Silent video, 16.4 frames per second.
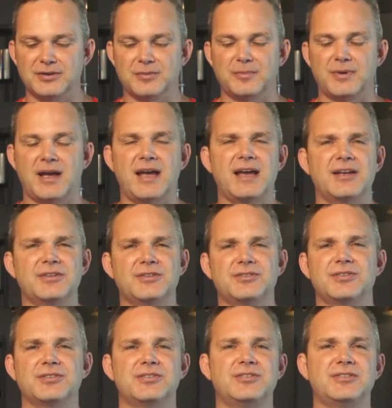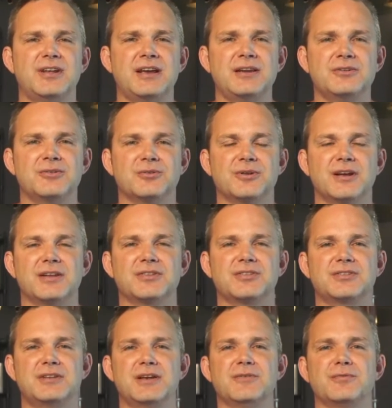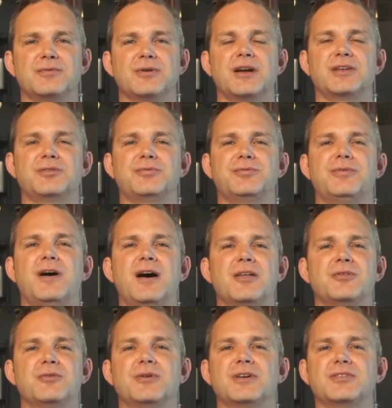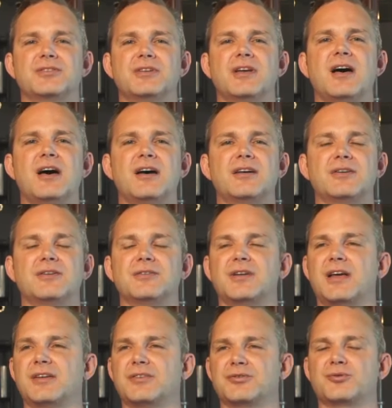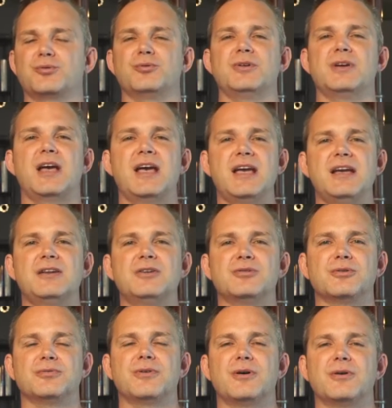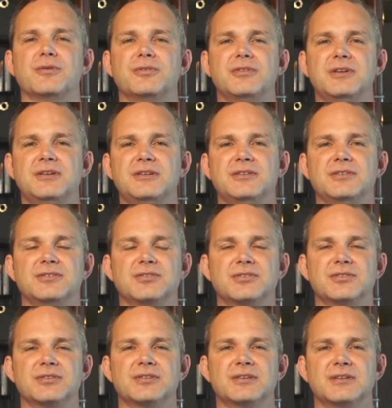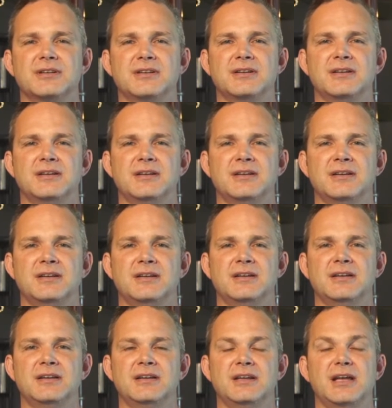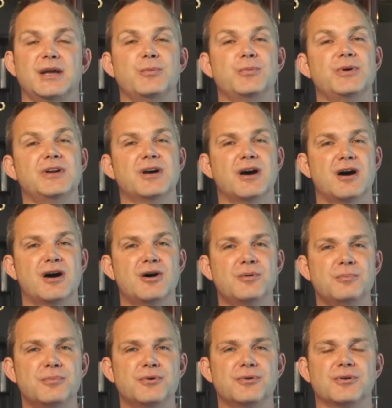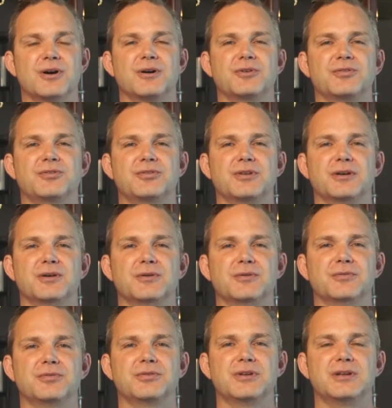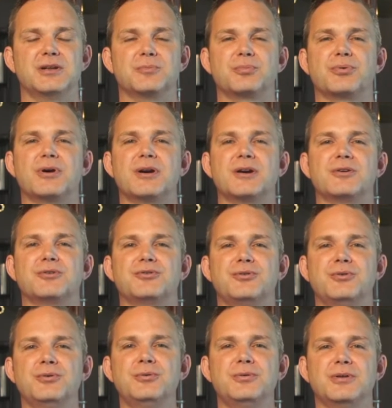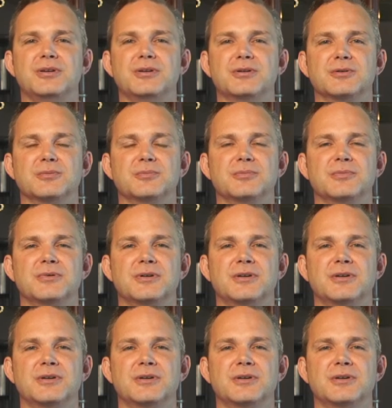him as sustainer, as giver, as father, as God, as creator of all things. And we humble ourselves in prayer to him